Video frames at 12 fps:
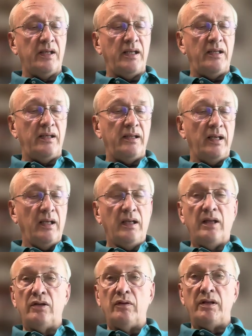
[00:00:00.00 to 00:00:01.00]
dated
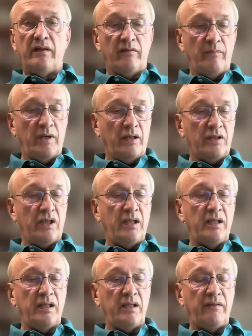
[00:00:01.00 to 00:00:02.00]
20th of March
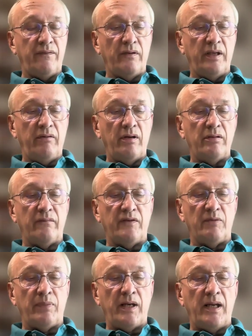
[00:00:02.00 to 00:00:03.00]
1884, he wrote of
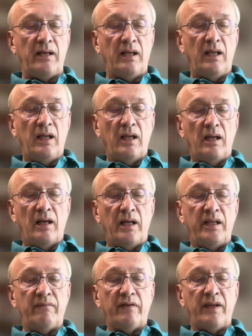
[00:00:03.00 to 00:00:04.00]
Japan, "I
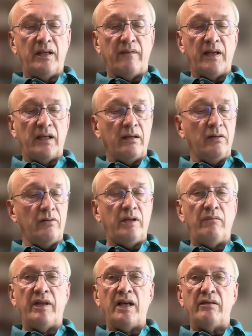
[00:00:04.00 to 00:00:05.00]
never think of that
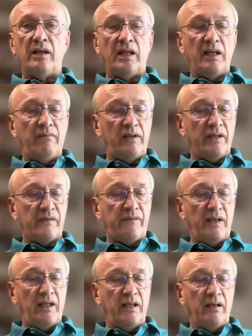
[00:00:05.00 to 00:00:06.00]
country without the liveliest
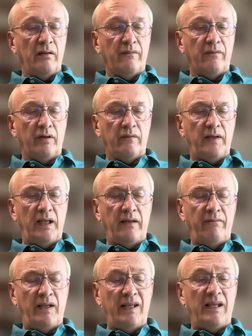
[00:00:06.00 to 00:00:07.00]
feelings of
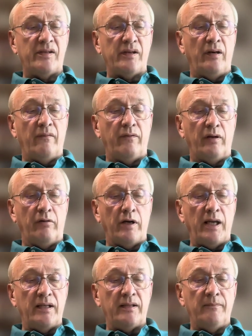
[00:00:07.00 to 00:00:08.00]

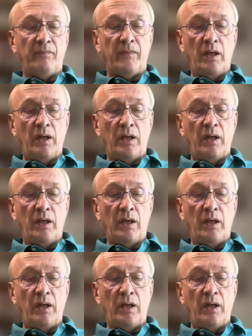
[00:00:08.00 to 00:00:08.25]
regret.